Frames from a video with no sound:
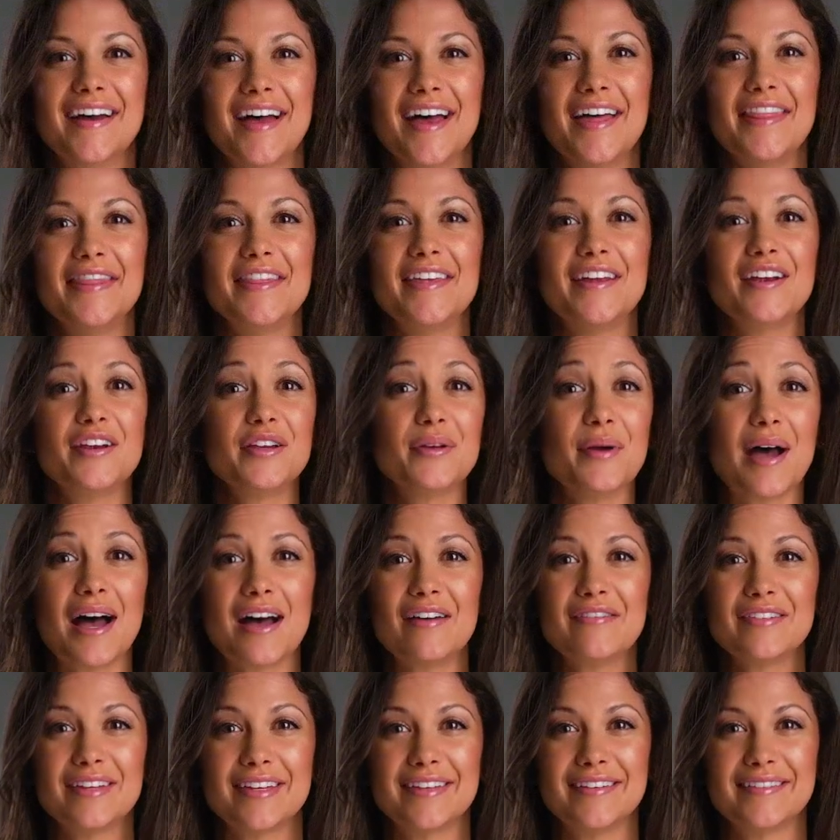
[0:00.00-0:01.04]
And there you
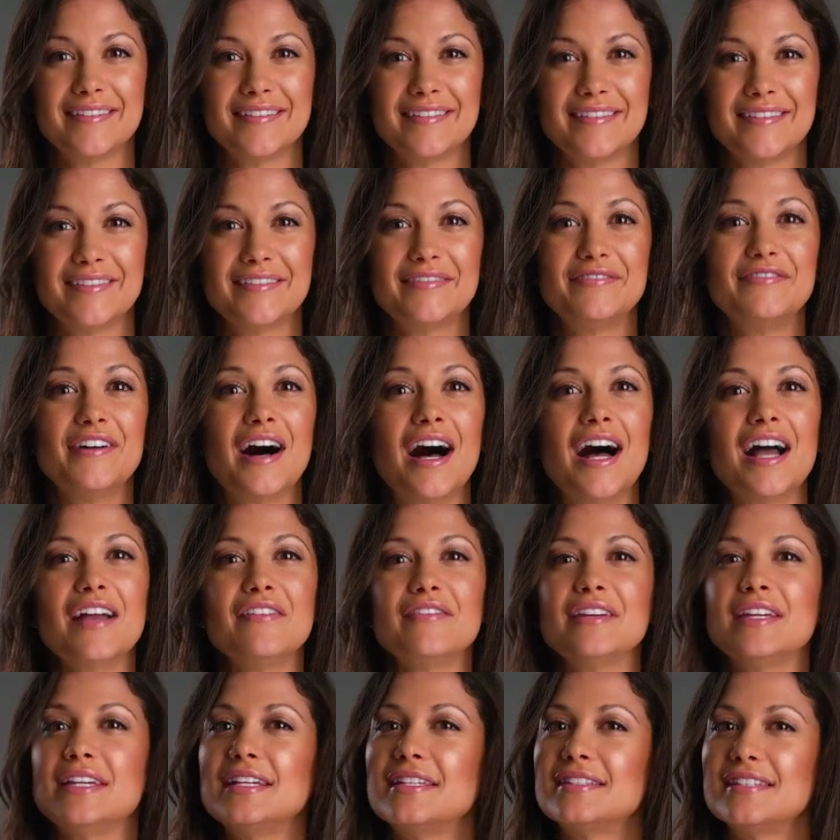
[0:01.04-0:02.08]
have it,
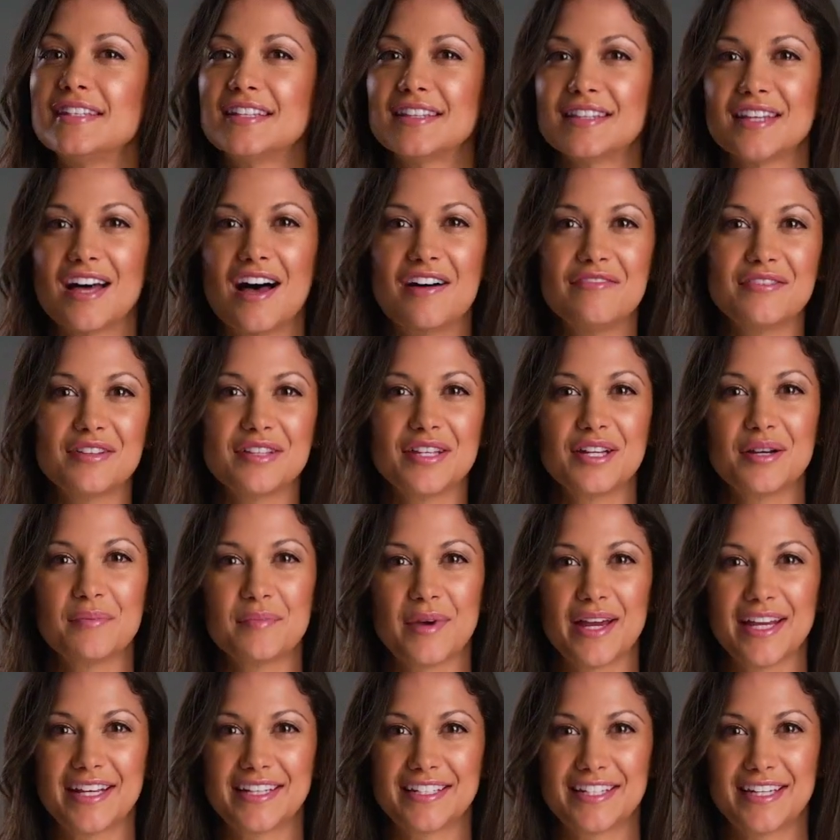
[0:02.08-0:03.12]
5 easy lavalier
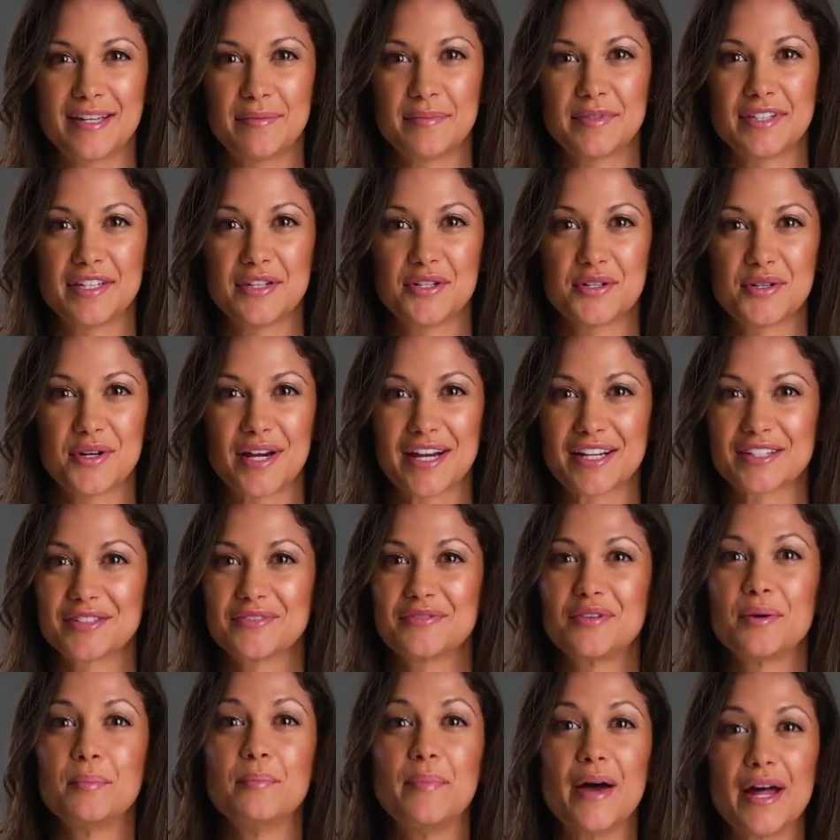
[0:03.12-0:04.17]
mic tips and tricks
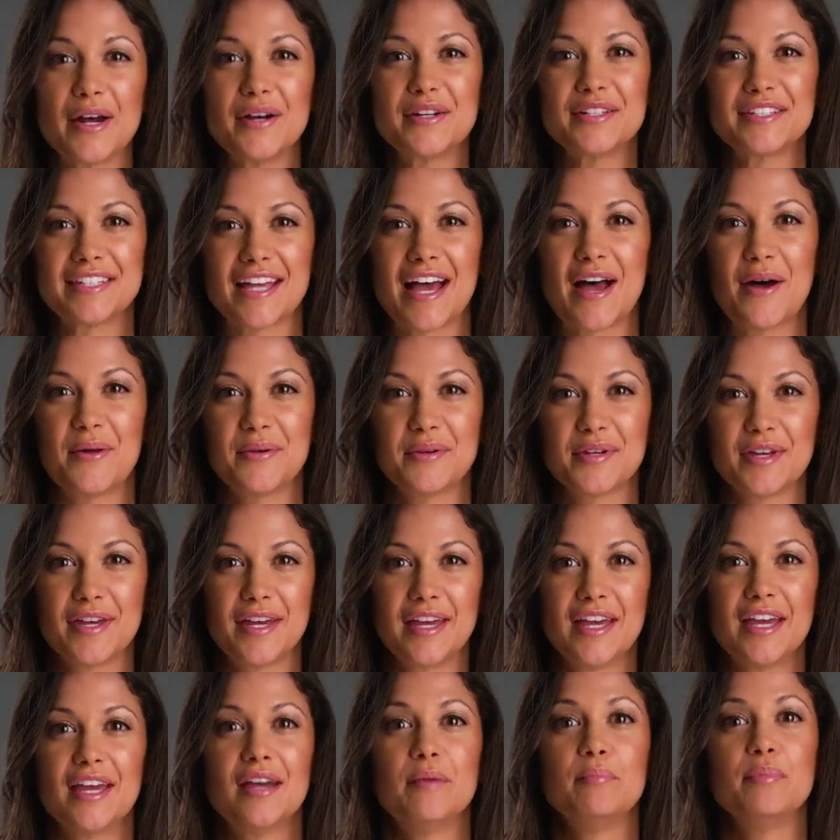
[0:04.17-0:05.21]
for better sound.
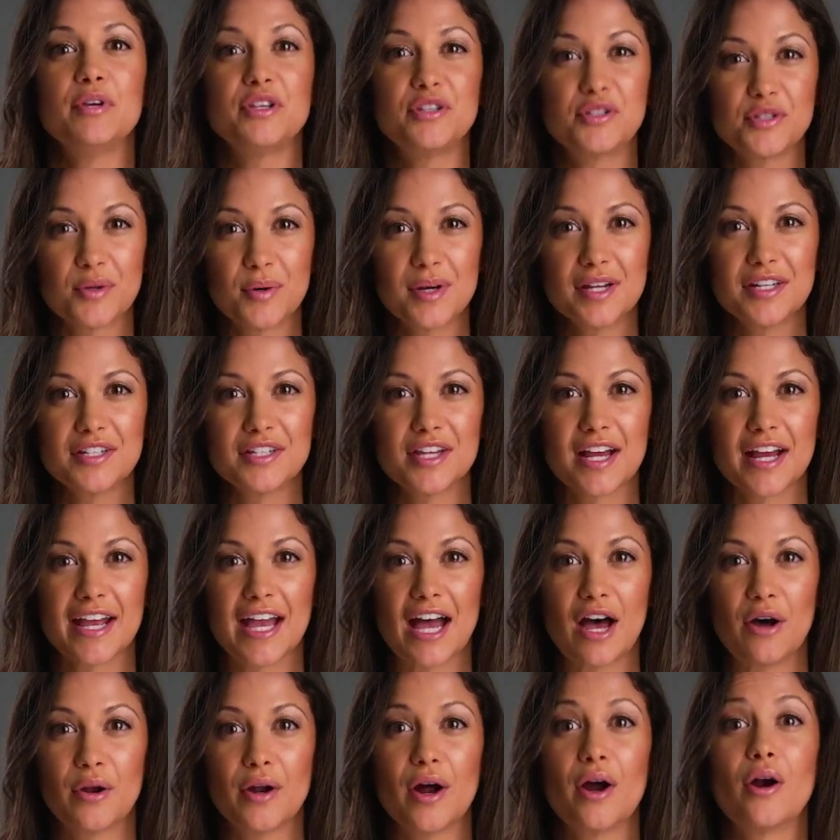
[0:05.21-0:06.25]
Be sure to check
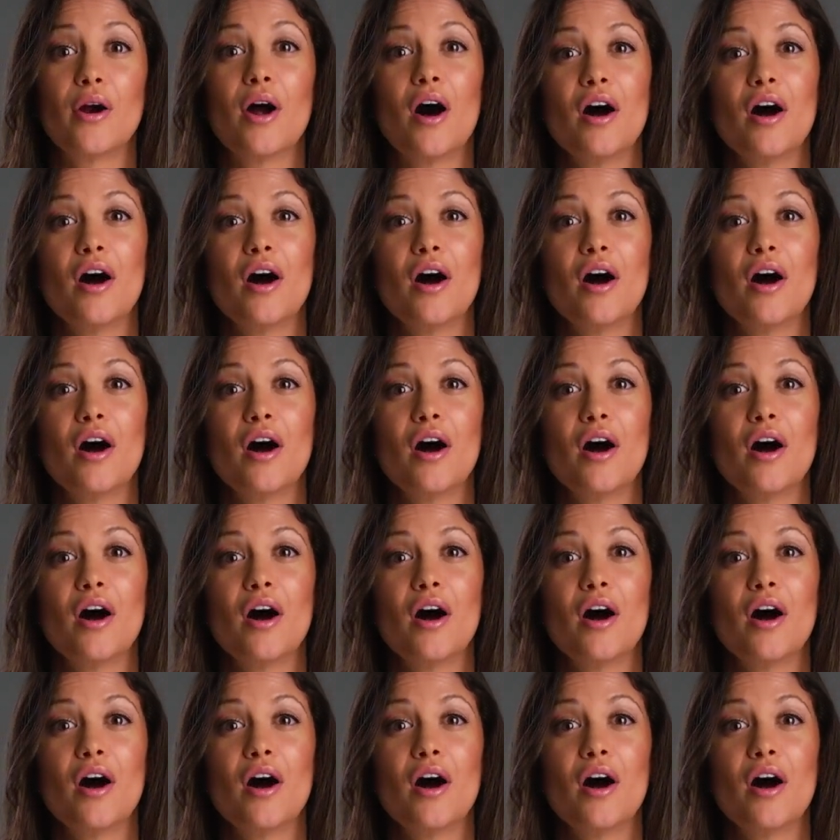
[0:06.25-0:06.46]
out our